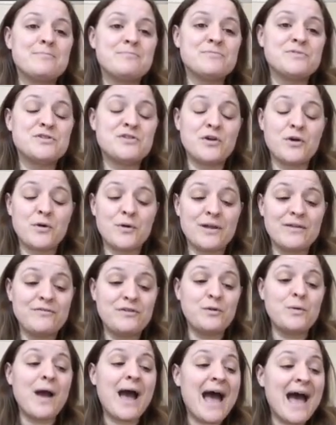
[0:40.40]
So if
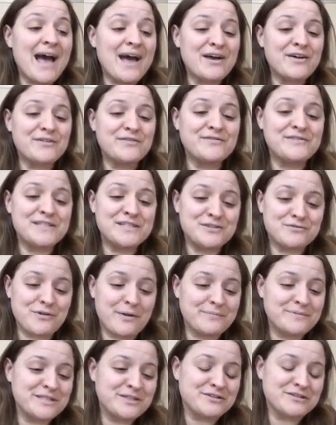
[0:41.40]
you have
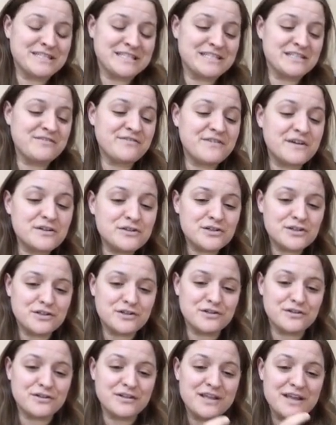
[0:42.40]
disrupted or
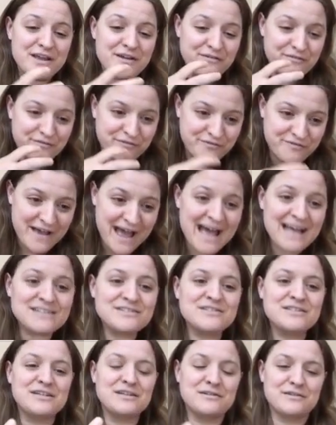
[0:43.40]
dysfunctional
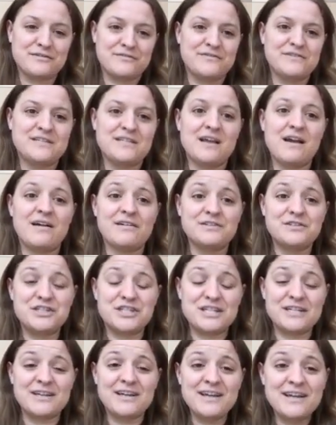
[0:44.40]
vascular
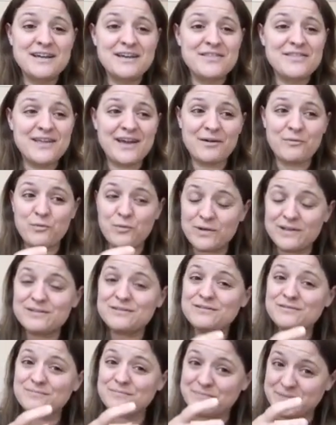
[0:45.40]
physiology, that
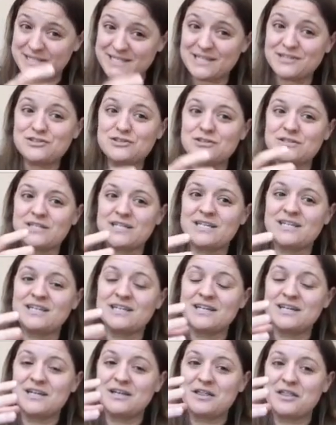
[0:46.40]
will potentially
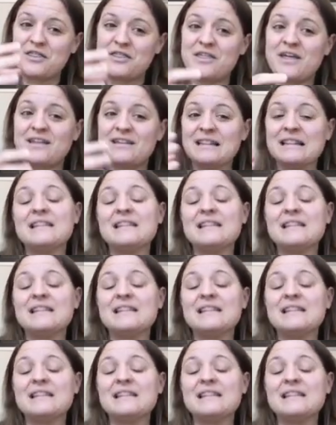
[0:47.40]
then